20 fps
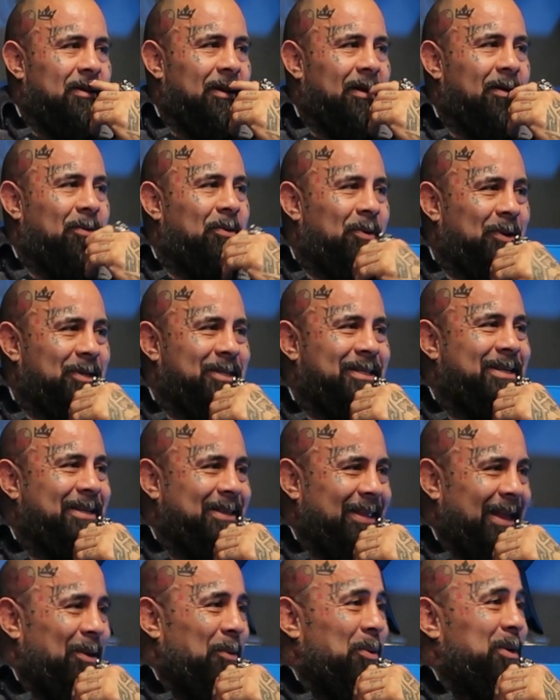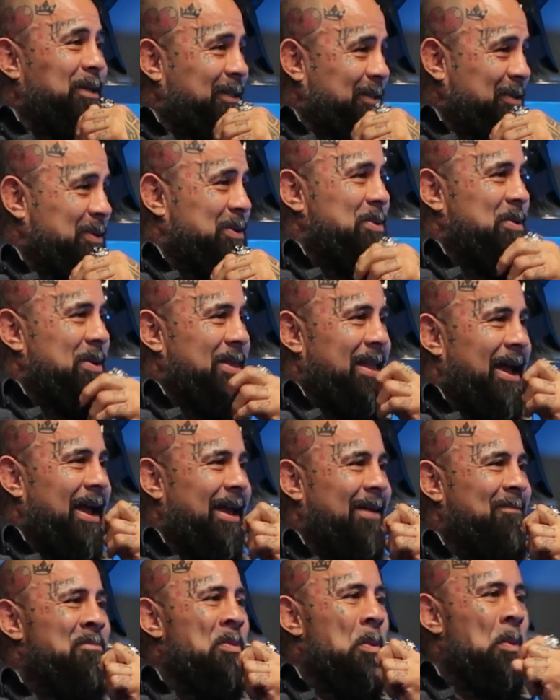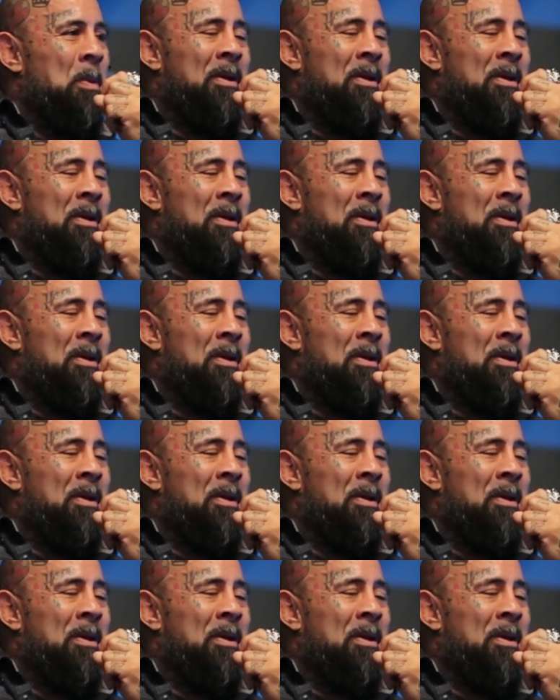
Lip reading: Like, we're still doing that?